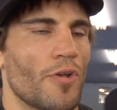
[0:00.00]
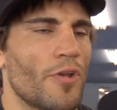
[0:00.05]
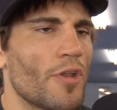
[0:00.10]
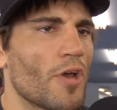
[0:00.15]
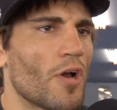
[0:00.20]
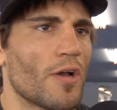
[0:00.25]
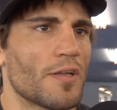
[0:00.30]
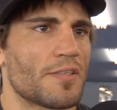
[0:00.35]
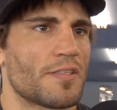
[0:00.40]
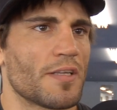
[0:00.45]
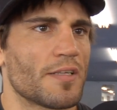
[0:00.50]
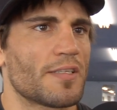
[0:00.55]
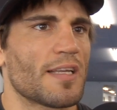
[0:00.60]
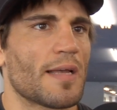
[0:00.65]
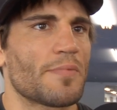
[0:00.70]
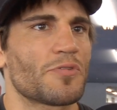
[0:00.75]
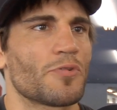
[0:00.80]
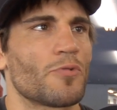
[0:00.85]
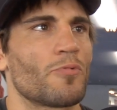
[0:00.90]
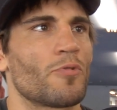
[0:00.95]
No, it's
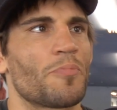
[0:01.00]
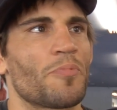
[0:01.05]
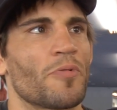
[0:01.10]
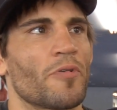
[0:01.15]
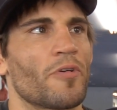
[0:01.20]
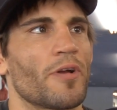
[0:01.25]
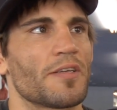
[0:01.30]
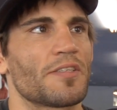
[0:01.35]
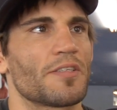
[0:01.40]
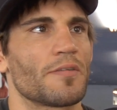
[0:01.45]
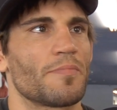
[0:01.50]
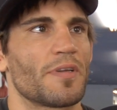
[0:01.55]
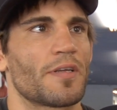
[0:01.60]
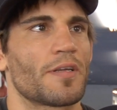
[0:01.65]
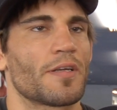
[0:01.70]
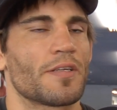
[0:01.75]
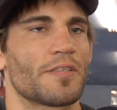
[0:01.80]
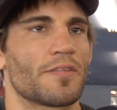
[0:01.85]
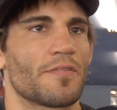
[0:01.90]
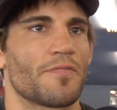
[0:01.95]
absolutely progressive
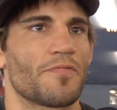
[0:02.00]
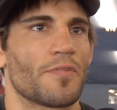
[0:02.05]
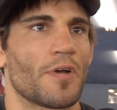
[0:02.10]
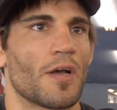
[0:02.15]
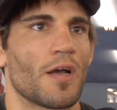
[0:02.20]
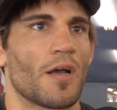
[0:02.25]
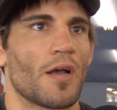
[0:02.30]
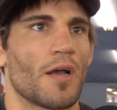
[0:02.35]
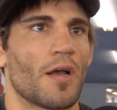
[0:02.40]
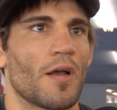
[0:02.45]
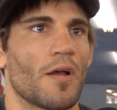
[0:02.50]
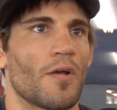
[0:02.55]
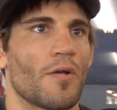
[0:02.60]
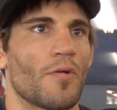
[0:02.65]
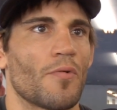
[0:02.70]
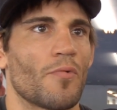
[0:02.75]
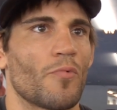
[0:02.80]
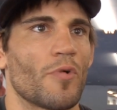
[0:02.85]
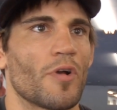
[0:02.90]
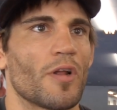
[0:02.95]
because of
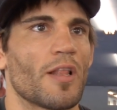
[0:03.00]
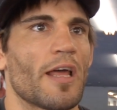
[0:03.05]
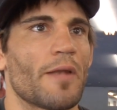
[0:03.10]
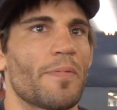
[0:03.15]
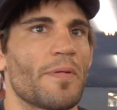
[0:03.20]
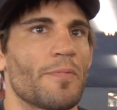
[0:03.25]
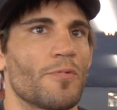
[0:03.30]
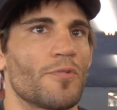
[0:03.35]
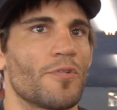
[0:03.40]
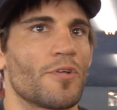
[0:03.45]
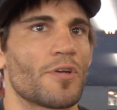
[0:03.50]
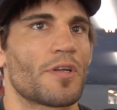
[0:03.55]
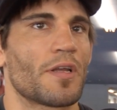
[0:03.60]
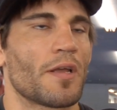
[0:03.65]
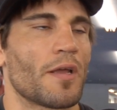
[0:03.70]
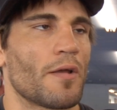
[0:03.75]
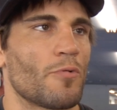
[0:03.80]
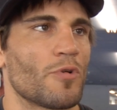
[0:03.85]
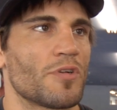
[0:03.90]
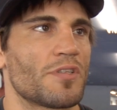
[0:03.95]
where a lot of people look
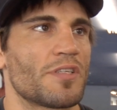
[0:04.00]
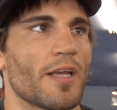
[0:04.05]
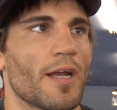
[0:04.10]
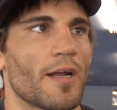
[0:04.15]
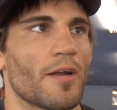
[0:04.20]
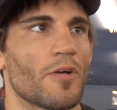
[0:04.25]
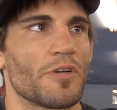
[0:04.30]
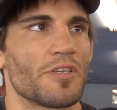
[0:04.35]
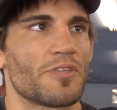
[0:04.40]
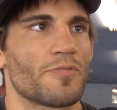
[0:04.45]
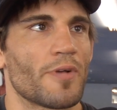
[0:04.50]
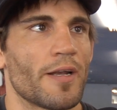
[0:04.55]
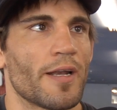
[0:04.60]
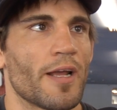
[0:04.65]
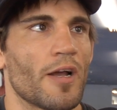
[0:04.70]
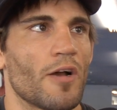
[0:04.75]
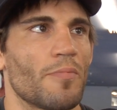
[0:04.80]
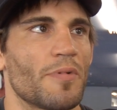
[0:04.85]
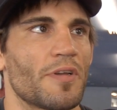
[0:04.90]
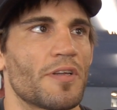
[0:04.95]
at where Thiago is right
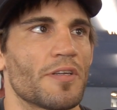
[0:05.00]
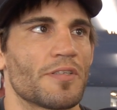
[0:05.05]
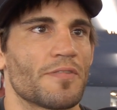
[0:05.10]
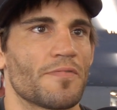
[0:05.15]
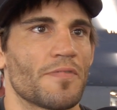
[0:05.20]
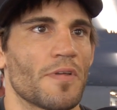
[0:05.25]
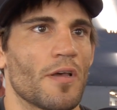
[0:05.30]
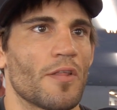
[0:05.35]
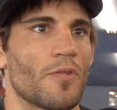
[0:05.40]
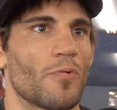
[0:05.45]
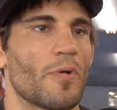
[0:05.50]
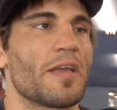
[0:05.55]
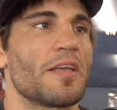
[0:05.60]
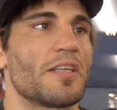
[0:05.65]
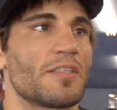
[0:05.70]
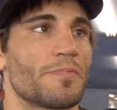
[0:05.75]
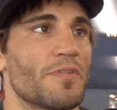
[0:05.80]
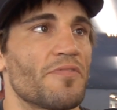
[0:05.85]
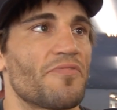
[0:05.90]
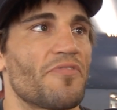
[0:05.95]
now, because of the way
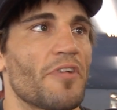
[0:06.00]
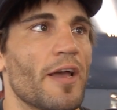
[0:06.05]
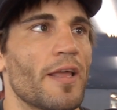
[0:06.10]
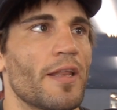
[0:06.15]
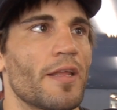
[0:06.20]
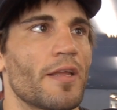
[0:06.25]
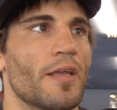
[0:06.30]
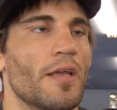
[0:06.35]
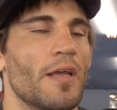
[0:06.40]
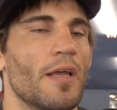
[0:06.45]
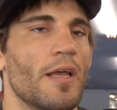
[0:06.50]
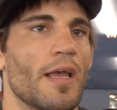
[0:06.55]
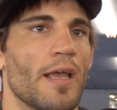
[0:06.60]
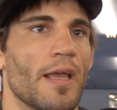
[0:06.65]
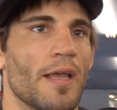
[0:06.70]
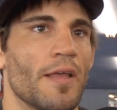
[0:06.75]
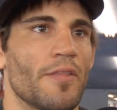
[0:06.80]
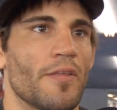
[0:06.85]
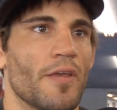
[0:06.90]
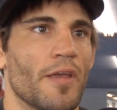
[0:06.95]
he's been fighting
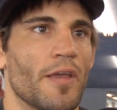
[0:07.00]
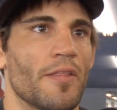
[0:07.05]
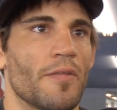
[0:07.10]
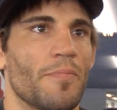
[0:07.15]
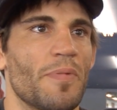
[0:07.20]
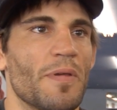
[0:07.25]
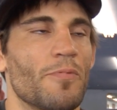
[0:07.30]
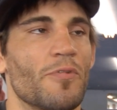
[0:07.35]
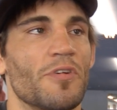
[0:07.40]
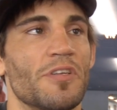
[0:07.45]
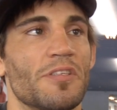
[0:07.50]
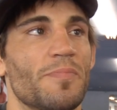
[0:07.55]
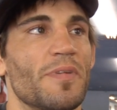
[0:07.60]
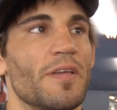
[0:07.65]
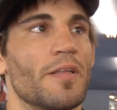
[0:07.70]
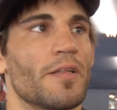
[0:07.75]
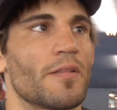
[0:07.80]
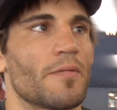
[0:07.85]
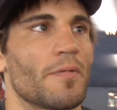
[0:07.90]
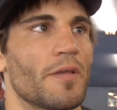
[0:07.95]
and the people he's
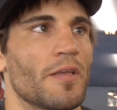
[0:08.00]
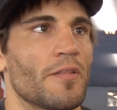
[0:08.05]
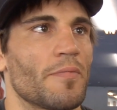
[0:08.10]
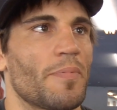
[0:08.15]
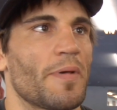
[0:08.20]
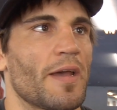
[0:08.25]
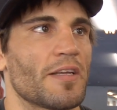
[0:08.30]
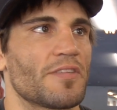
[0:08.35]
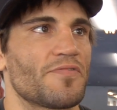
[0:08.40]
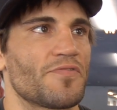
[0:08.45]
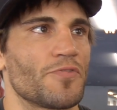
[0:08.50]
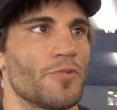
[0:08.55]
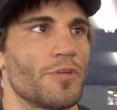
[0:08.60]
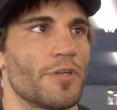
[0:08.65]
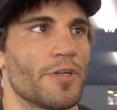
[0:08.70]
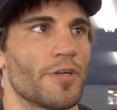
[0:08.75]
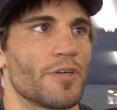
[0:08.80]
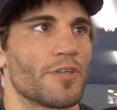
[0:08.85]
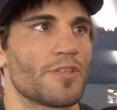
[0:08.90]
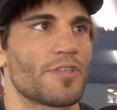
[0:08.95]
beat in the past few
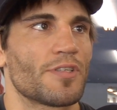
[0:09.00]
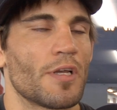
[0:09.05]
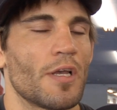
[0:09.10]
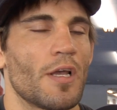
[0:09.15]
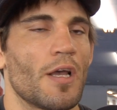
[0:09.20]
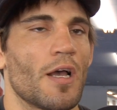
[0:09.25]
years.